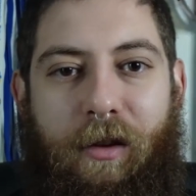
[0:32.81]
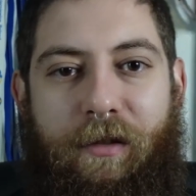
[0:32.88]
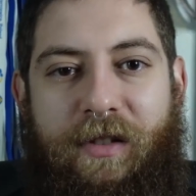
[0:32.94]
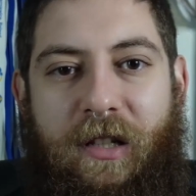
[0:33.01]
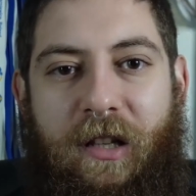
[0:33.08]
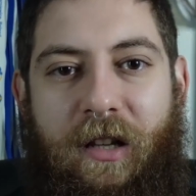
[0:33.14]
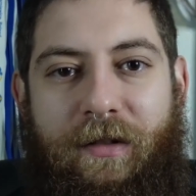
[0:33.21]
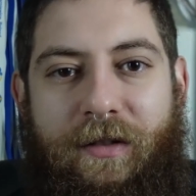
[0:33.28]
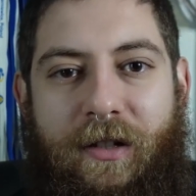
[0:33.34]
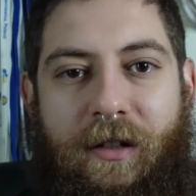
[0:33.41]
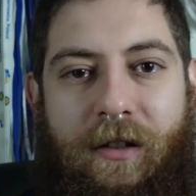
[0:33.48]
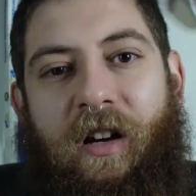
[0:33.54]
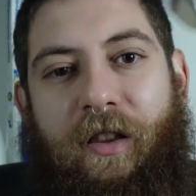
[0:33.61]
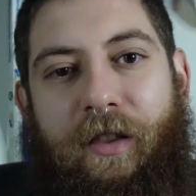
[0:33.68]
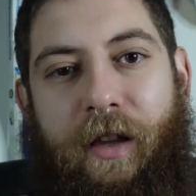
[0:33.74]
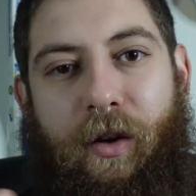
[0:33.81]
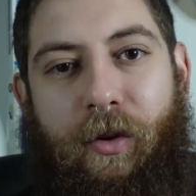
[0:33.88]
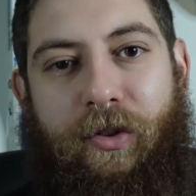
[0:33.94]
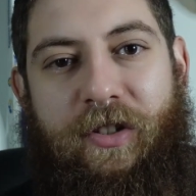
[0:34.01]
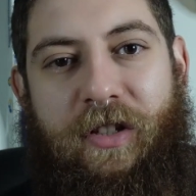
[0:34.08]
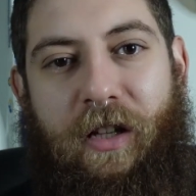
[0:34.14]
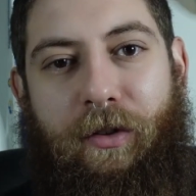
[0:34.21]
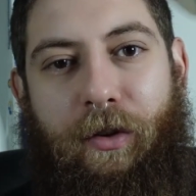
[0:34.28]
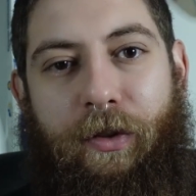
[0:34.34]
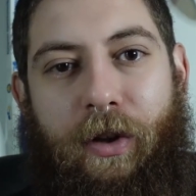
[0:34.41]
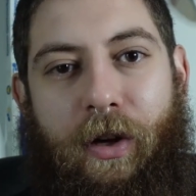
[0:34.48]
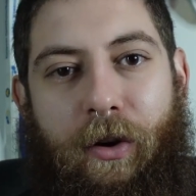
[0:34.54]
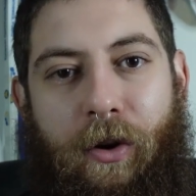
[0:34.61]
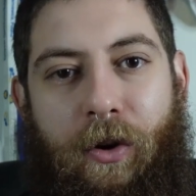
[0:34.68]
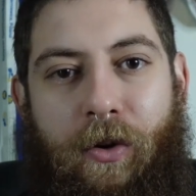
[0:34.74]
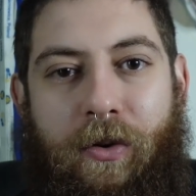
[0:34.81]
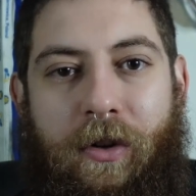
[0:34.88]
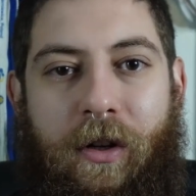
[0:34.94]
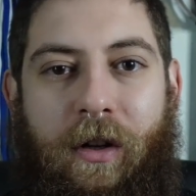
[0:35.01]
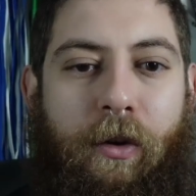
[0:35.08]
of sleeves, and they could stand on their own.